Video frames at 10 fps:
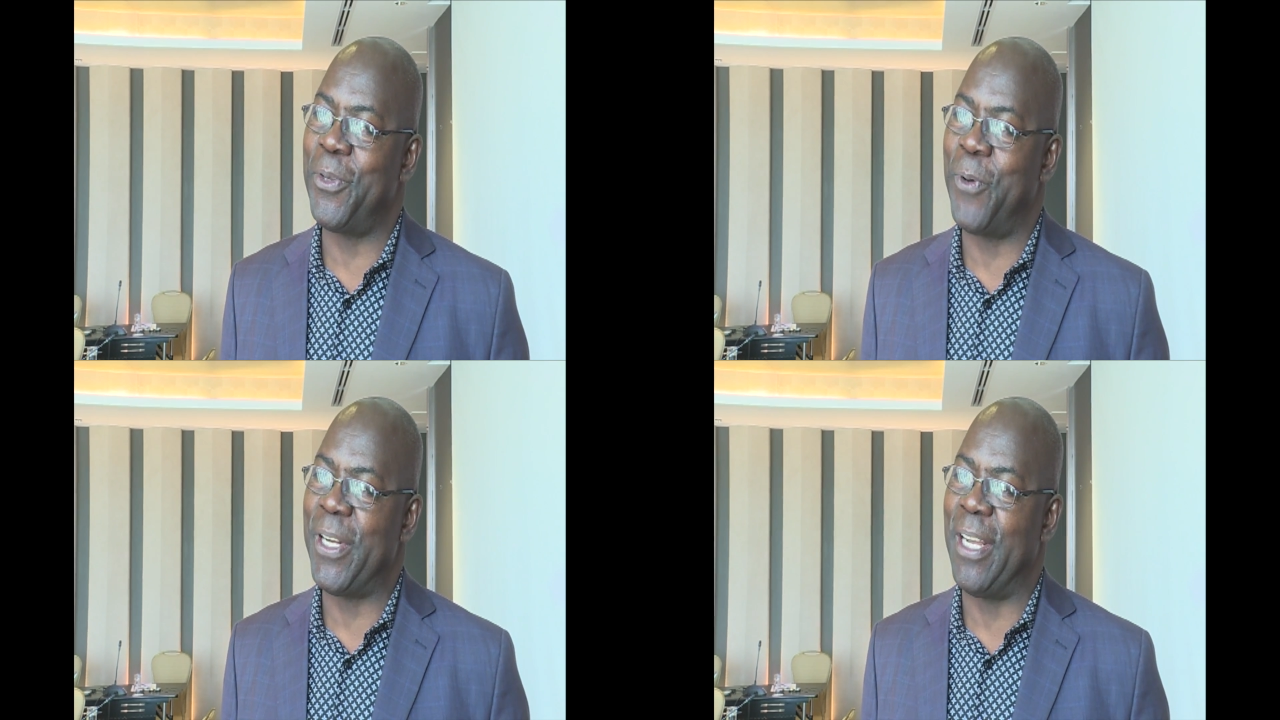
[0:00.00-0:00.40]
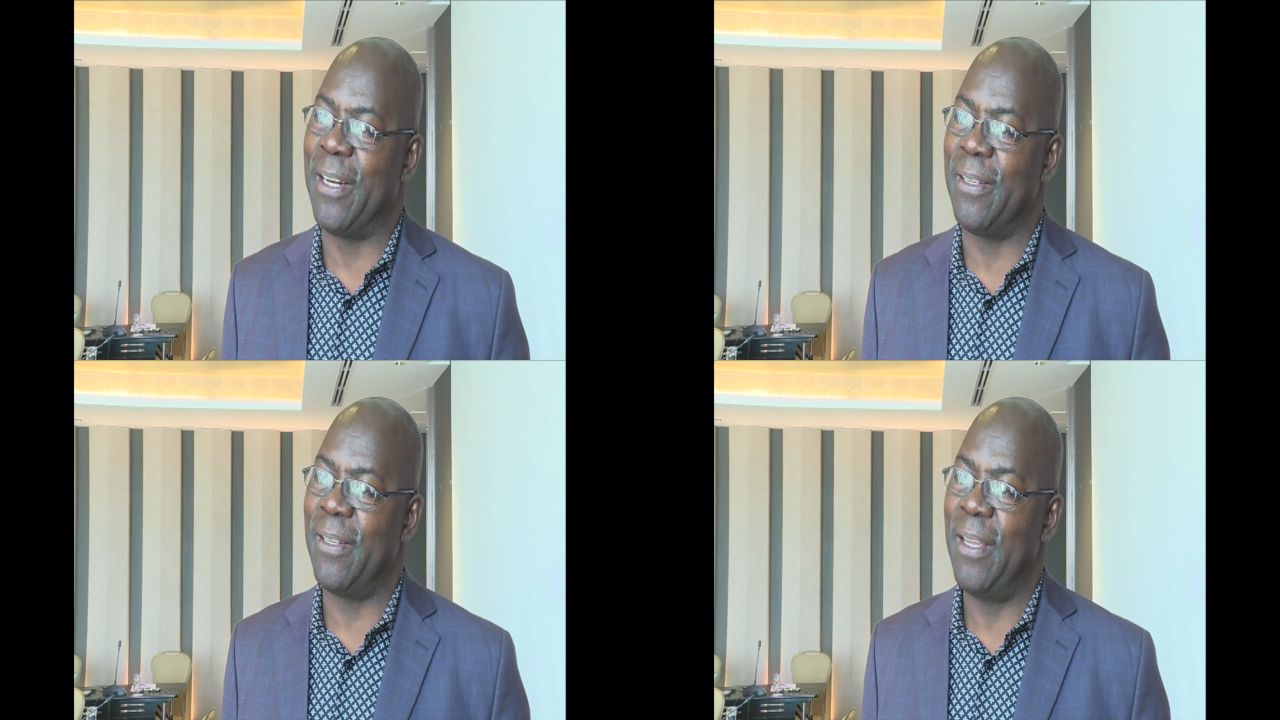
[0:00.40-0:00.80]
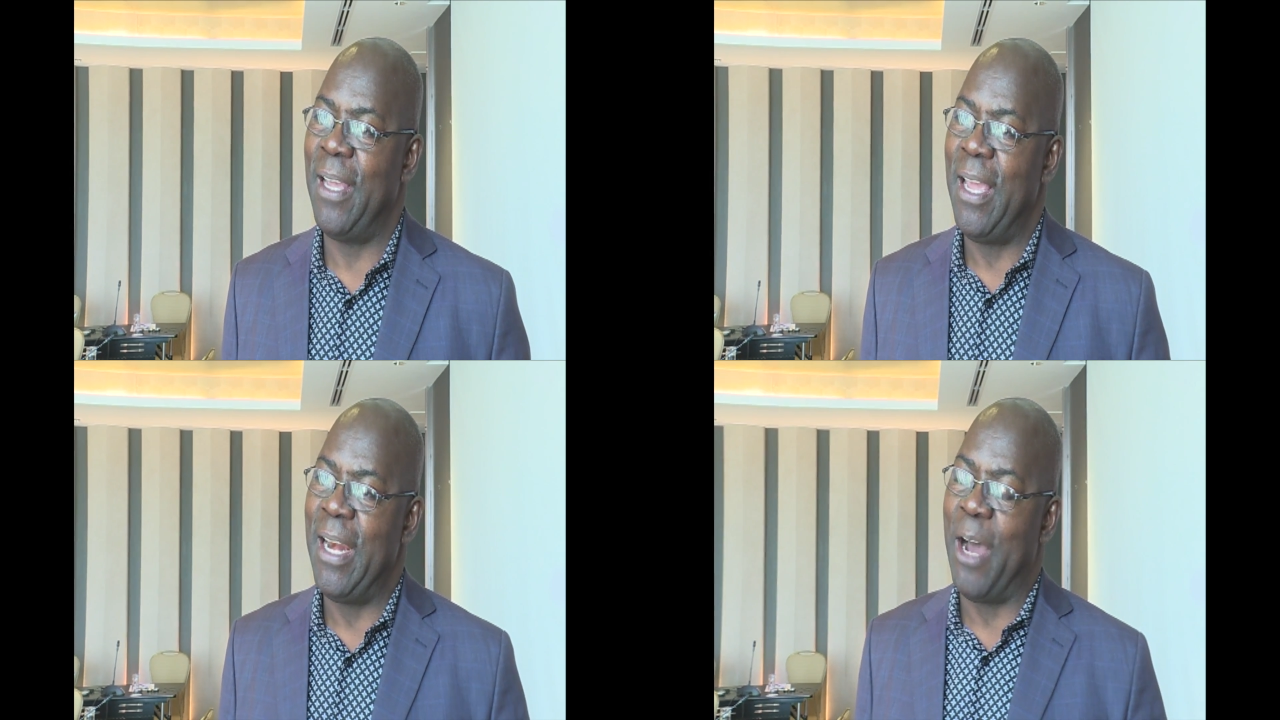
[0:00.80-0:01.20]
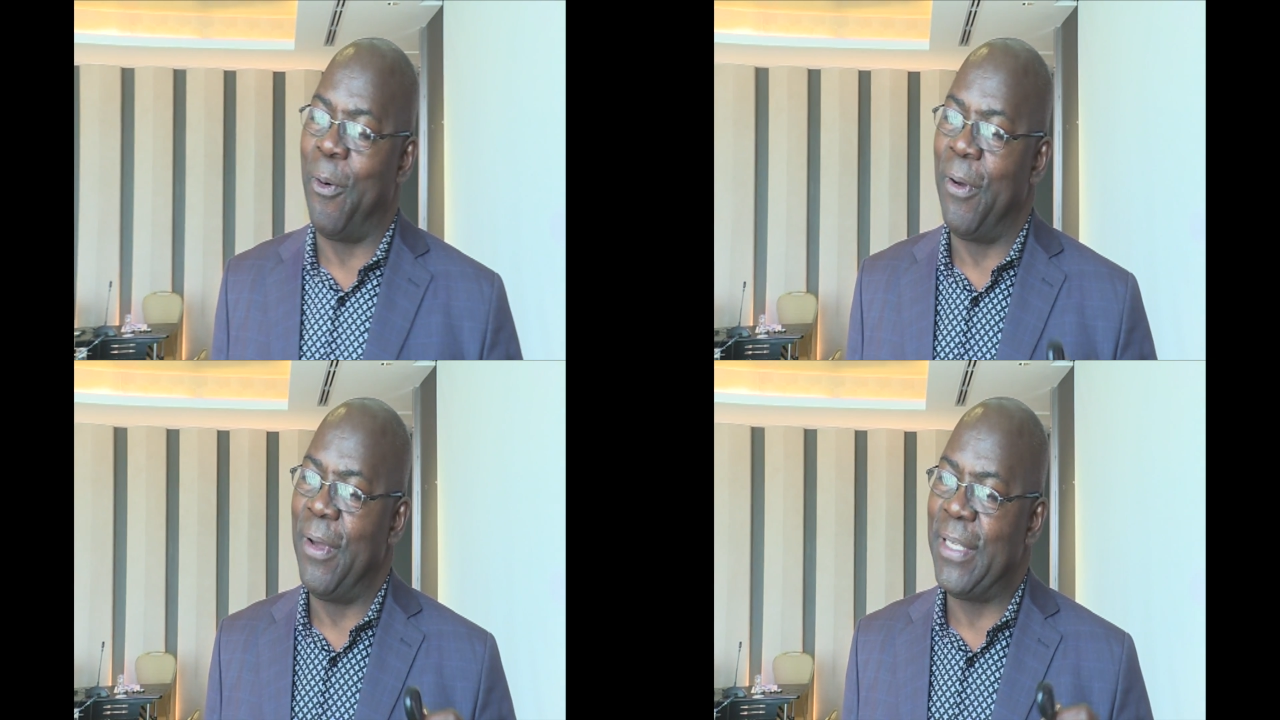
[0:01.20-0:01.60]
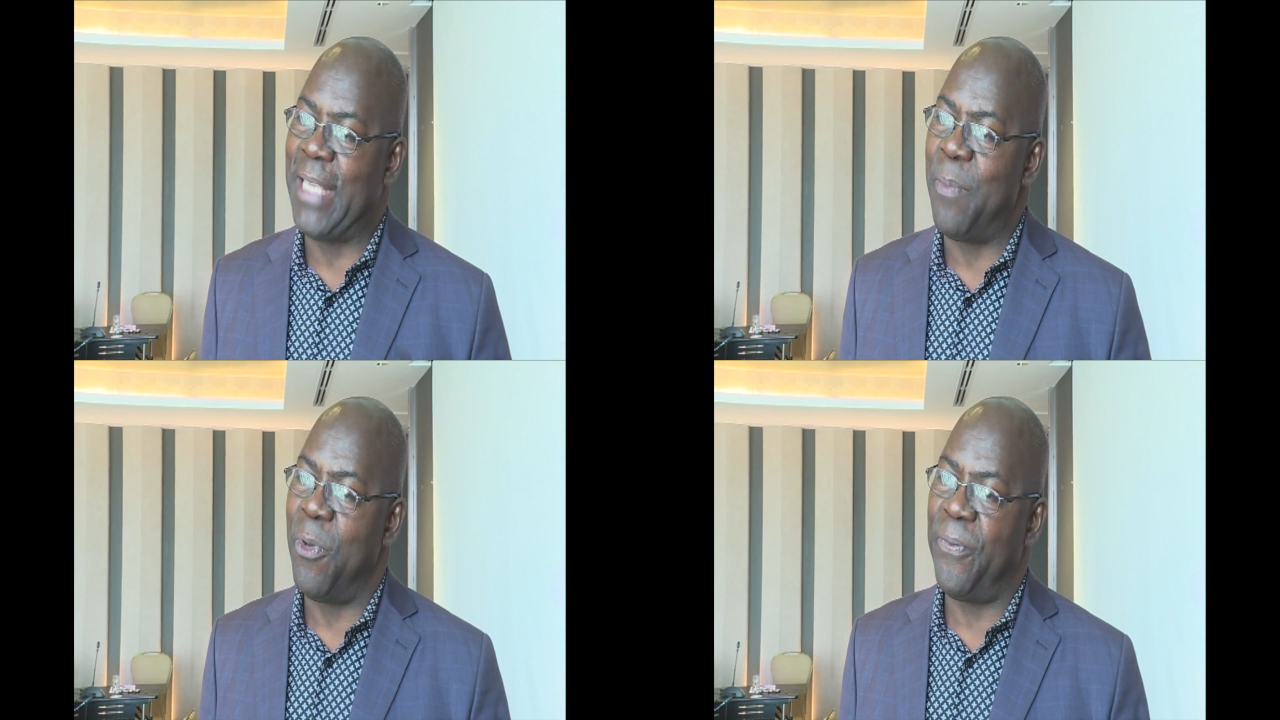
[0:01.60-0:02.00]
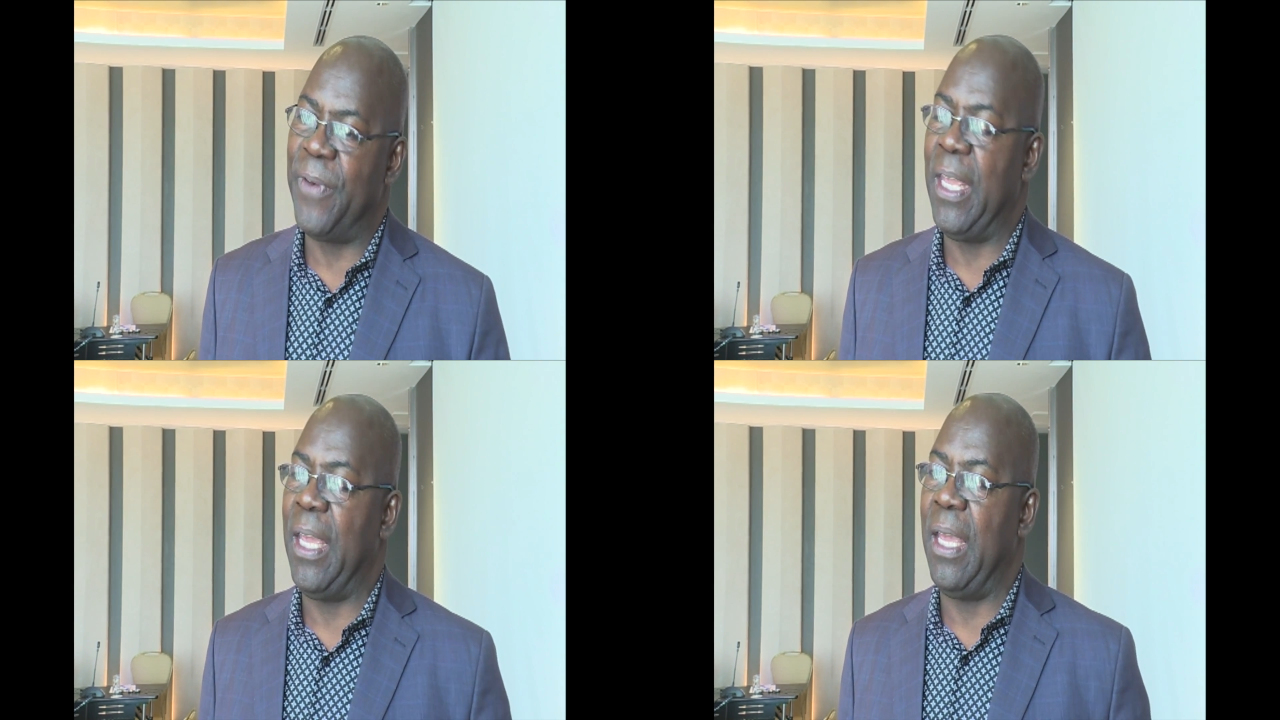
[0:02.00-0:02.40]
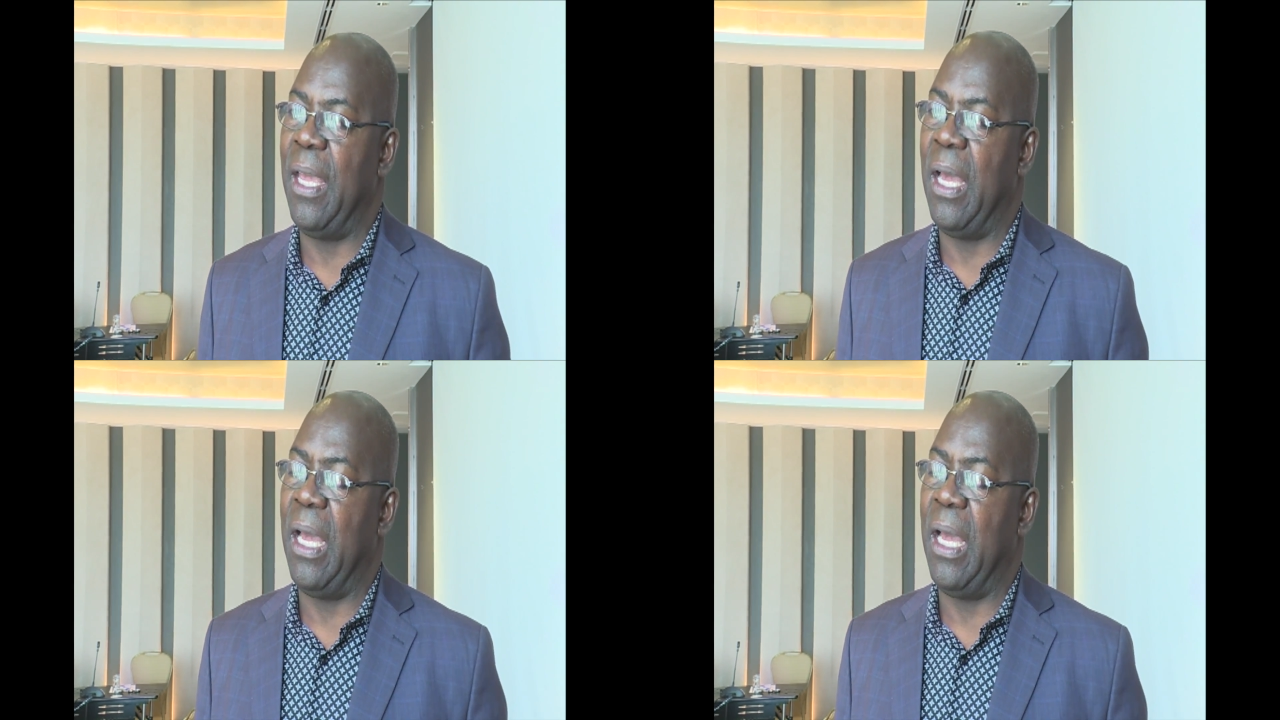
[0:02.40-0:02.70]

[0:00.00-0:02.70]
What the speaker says: questions. Now, some of the